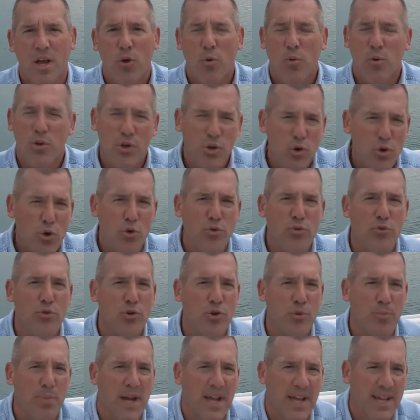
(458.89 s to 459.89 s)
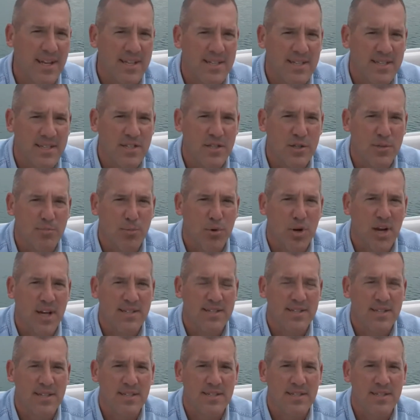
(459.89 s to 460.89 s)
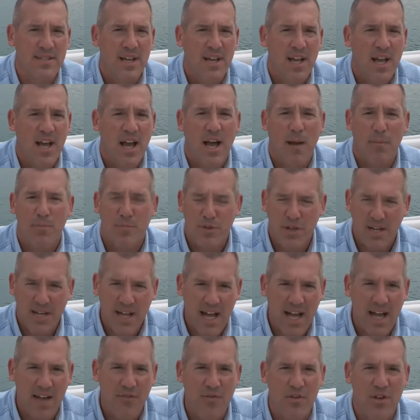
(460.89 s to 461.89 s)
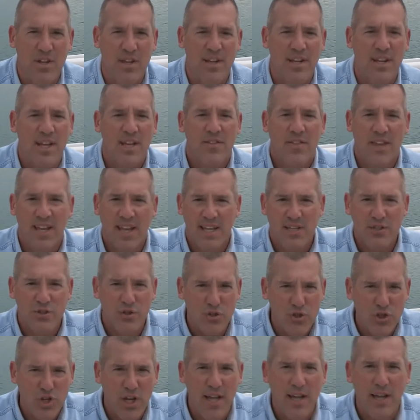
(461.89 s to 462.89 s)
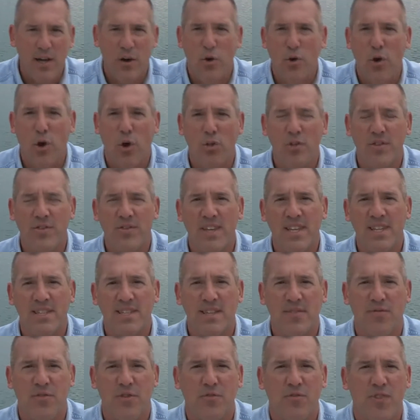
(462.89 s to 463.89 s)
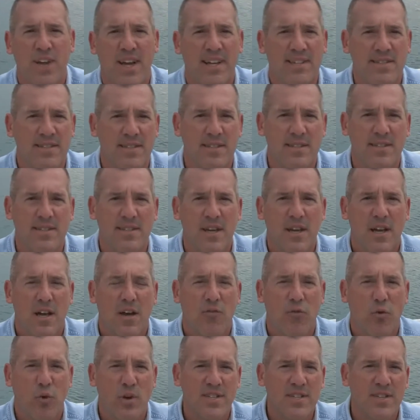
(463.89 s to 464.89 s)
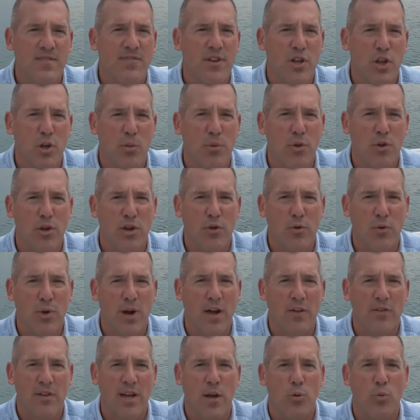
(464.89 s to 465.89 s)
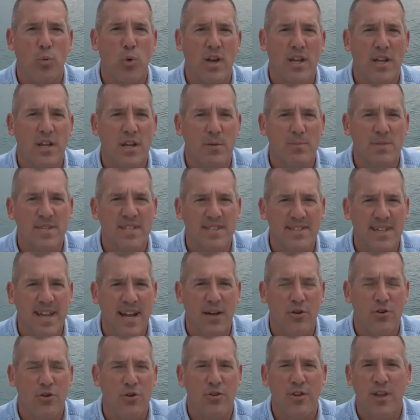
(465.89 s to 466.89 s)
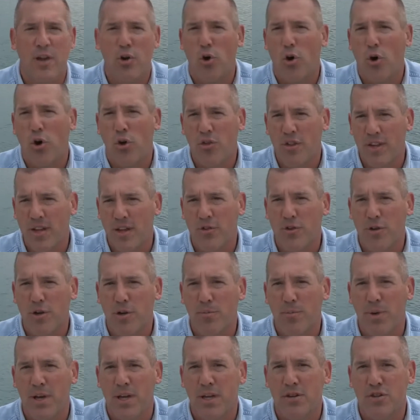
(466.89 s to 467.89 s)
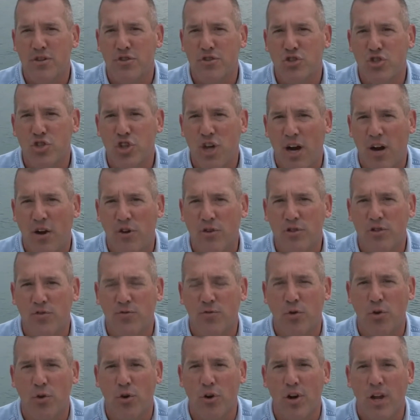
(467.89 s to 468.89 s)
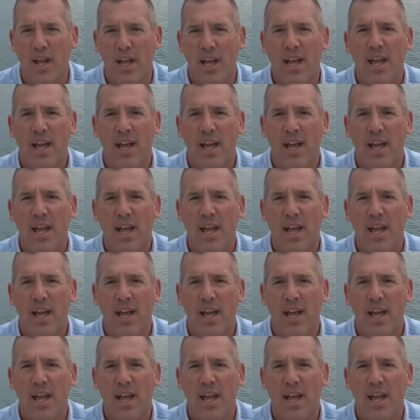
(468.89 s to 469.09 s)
When you go through your buying decision process, I'm confident that as you check out all of these different facets of what's available at Crownline, what comes standard that all the other competitors charge for,